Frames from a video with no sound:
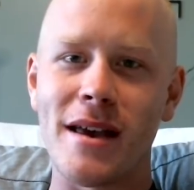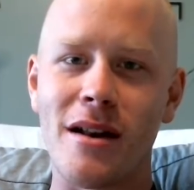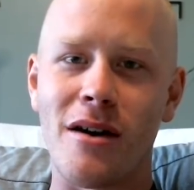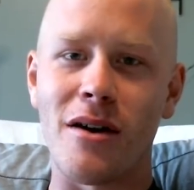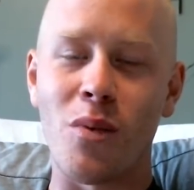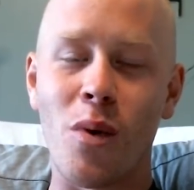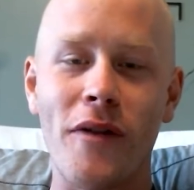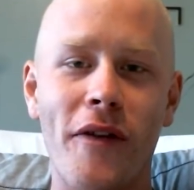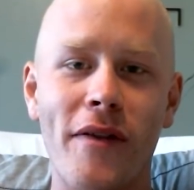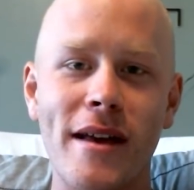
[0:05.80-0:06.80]
on what
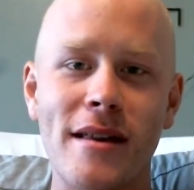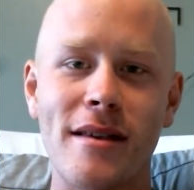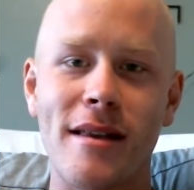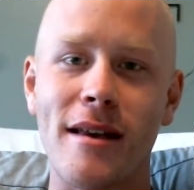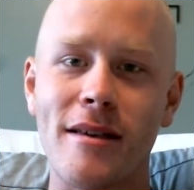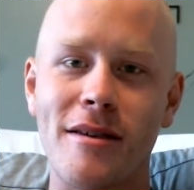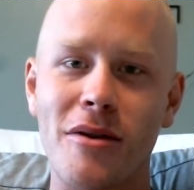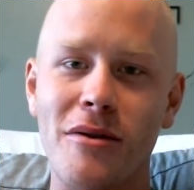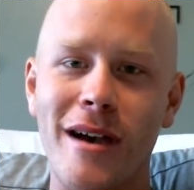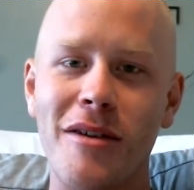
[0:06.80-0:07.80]
the latest is.
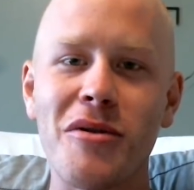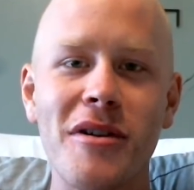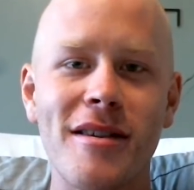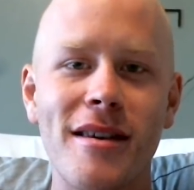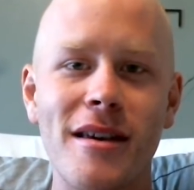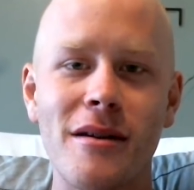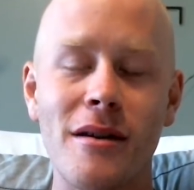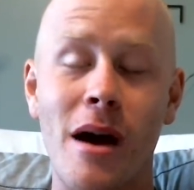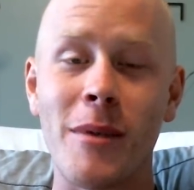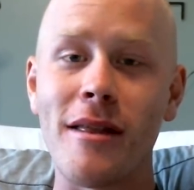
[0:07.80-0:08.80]
So, as you can see,
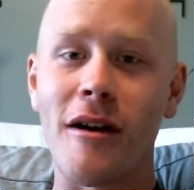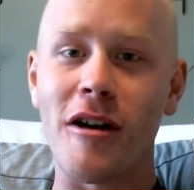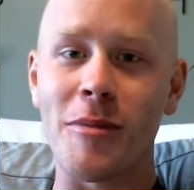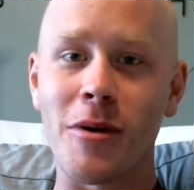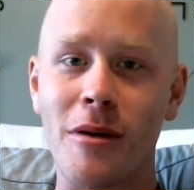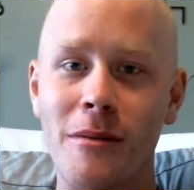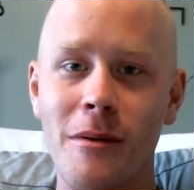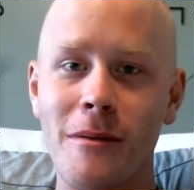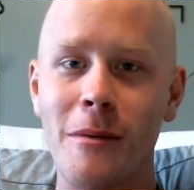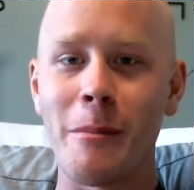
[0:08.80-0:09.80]
I'm in the hospital,
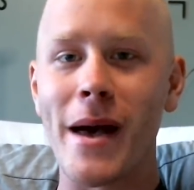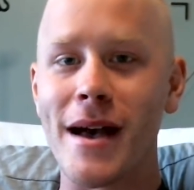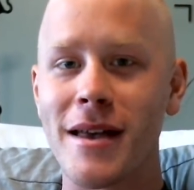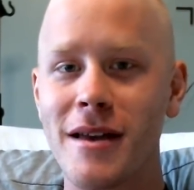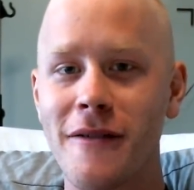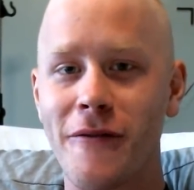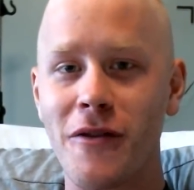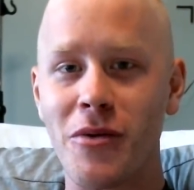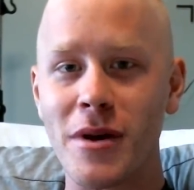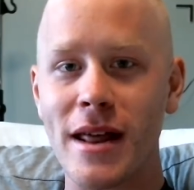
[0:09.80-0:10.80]
back in for
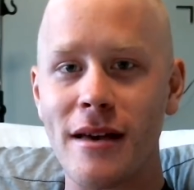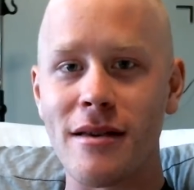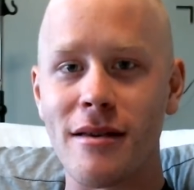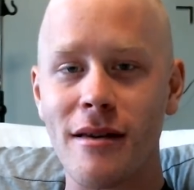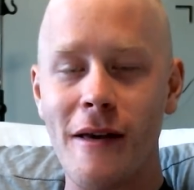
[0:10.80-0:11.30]
3 days,